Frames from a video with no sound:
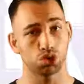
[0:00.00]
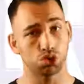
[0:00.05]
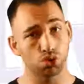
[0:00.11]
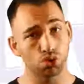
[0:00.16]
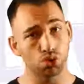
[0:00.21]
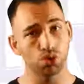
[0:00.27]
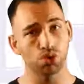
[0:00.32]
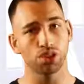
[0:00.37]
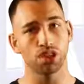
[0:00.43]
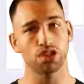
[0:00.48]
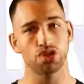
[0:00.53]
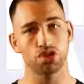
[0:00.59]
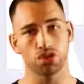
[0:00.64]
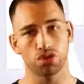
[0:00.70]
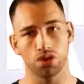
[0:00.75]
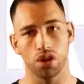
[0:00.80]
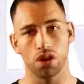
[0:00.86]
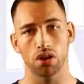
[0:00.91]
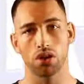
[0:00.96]
truly
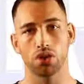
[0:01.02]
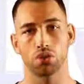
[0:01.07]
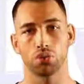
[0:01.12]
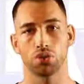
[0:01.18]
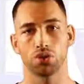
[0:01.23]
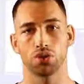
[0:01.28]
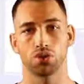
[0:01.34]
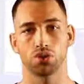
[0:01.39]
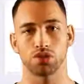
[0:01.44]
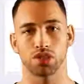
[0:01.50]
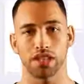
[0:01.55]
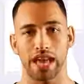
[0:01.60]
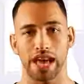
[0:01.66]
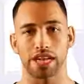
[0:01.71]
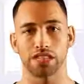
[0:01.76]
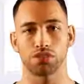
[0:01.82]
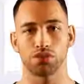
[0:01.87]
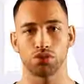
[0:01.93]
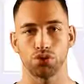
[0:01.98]
struggled with those
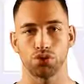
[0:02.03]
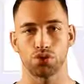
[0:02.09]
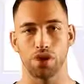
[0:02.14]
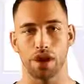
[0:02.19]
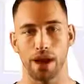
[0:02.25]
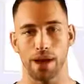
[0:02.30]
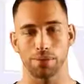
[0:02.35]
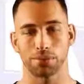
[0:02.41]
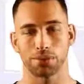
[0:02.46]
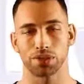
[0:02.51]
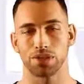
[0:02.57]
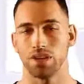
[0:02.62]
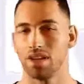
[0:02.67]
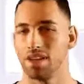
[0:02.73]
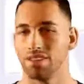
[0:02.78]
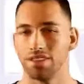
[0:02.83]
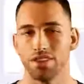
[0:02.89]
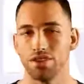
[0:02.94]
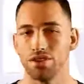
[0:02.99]
last few reps,
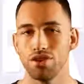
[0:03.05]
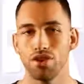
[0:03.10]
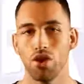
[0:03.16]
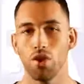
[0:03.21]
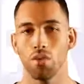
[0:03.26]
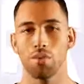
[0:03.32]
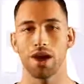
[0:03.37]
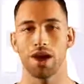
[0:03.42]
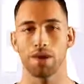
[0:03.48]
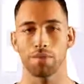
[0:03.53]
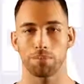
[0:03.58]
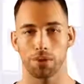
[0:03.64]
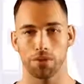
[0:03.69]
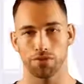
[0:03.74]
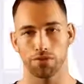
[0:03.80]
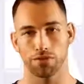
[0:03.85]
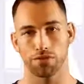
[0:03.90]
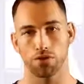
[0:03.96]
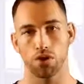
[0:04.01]
then no amount of
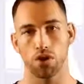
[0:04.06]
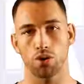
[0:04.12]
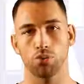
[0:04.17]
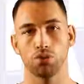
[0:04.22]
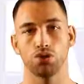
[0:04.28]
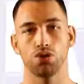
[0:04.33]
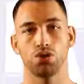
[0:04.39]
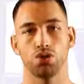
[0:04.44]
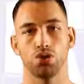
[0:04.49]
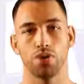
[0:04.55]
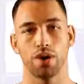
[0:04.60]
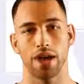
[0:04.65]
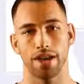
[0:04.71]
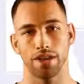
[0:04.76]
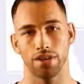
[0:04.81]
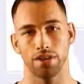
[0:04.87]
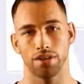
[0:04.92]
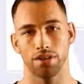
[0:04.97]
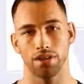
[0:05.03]
perfect form will do you
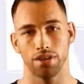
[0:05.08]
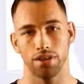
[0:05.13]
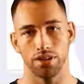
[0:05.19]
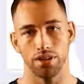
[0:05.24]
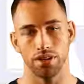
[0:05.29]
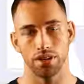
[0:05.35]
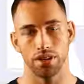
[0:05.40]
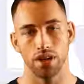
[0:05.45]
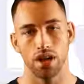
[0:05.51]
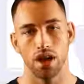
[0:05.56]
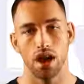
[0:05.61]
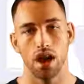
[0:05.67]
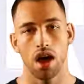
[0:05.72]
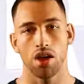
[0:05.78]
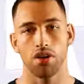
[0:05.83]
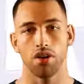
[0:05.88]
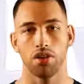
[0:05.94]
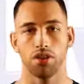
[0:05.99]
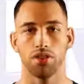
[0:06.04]
any good.
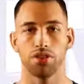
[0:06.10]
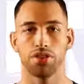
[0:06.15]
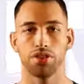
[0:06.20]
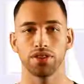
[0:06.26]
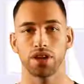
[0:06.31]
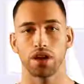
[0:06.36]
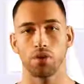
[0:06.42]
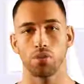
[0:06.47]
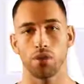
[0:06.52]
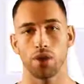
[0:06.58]
Another thing that I